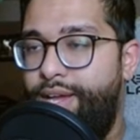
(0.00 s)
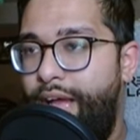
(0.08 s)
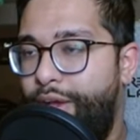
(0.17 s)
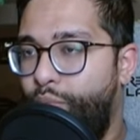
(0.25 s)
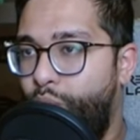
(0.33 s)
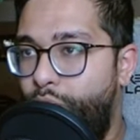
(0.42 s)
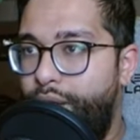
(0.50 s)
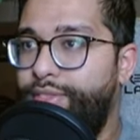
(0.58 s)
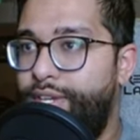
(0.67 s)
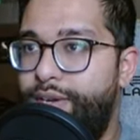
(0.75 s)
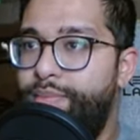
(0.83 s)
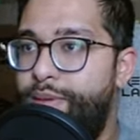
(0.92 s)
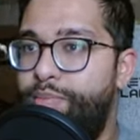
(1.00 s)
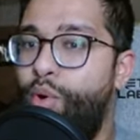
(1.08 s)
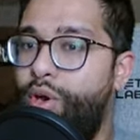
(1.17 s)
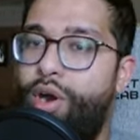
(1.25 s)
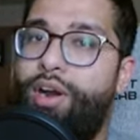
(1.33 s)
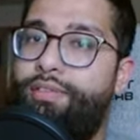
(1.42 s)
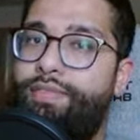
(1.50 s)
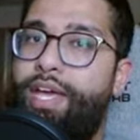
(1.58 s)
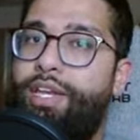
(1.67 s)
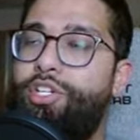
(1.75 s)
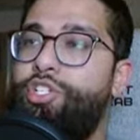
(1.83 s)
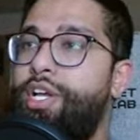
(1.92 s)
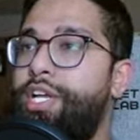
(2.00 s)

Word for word: I want there to be more card advantage,